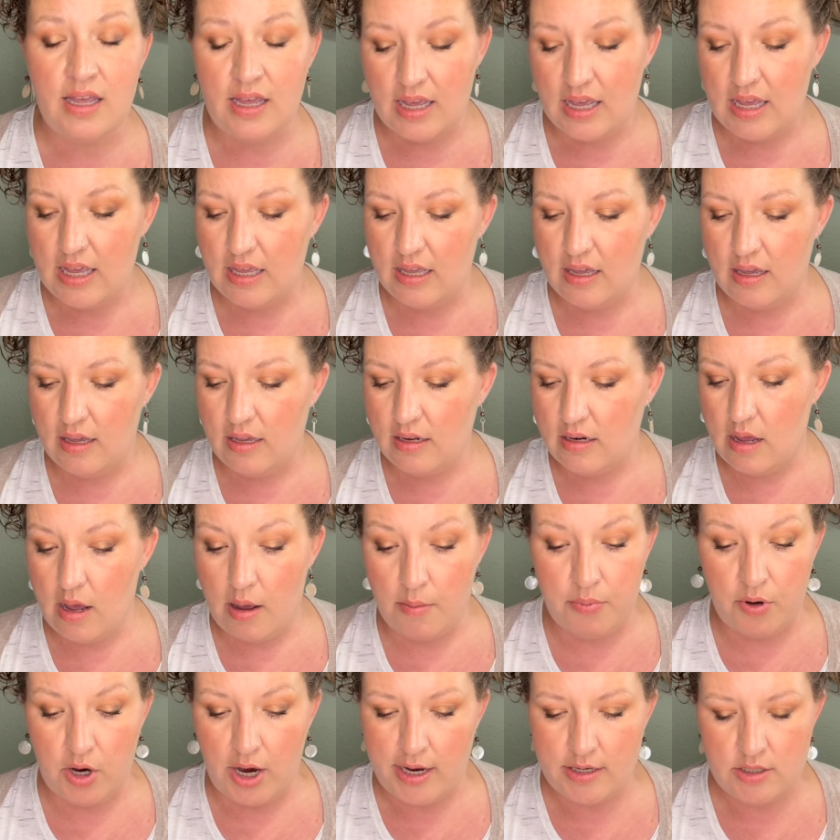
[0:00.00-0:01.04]
in a
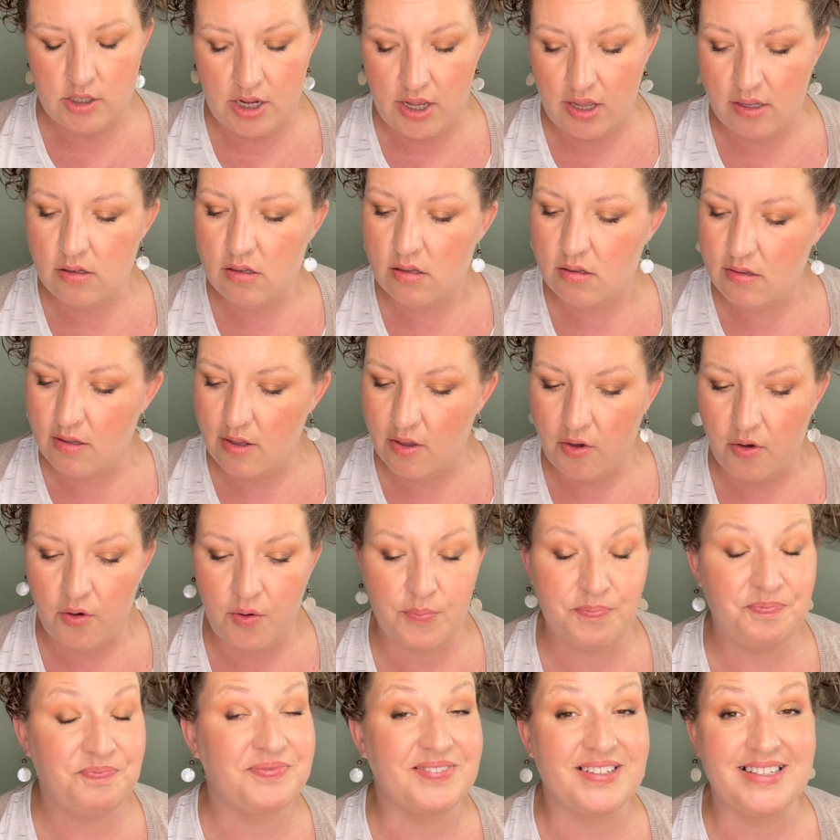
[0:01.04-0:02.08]
project,
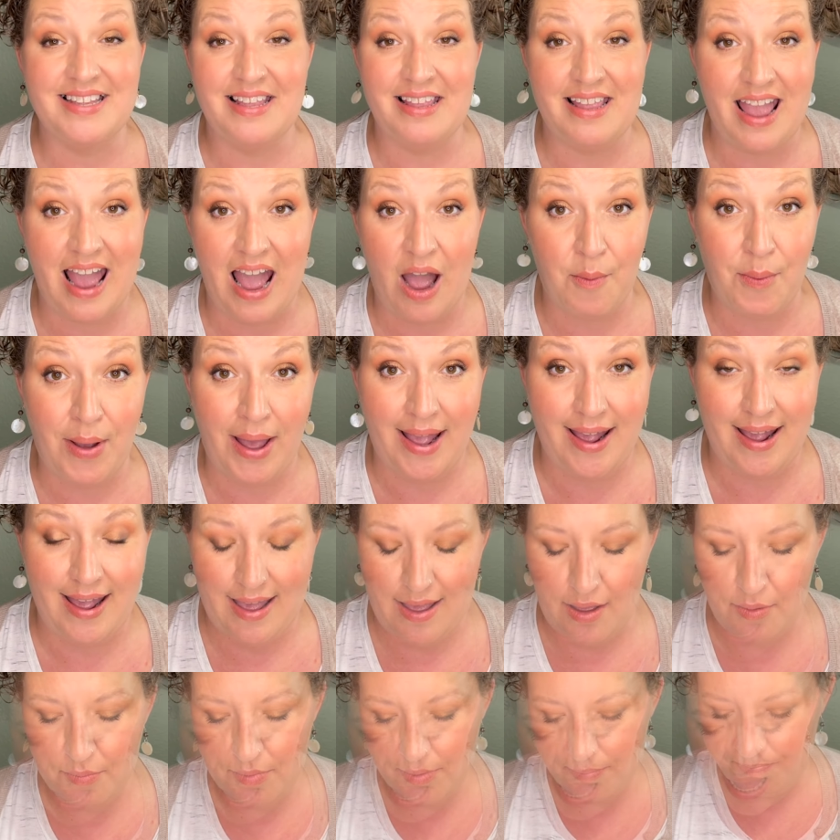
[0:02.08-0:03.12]
so now I
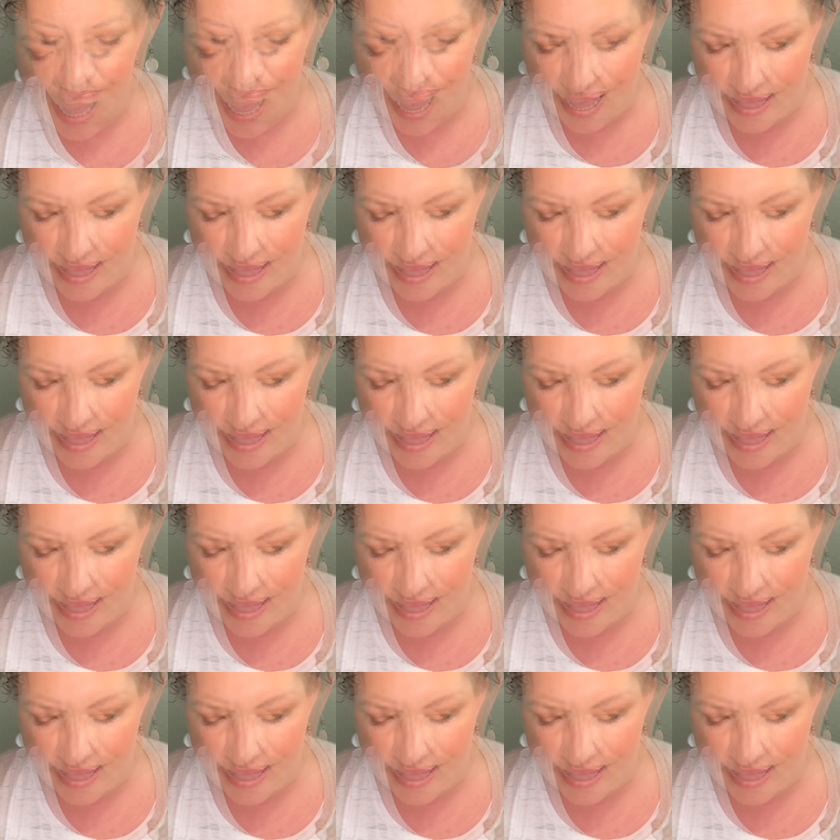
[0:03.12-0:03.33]
am.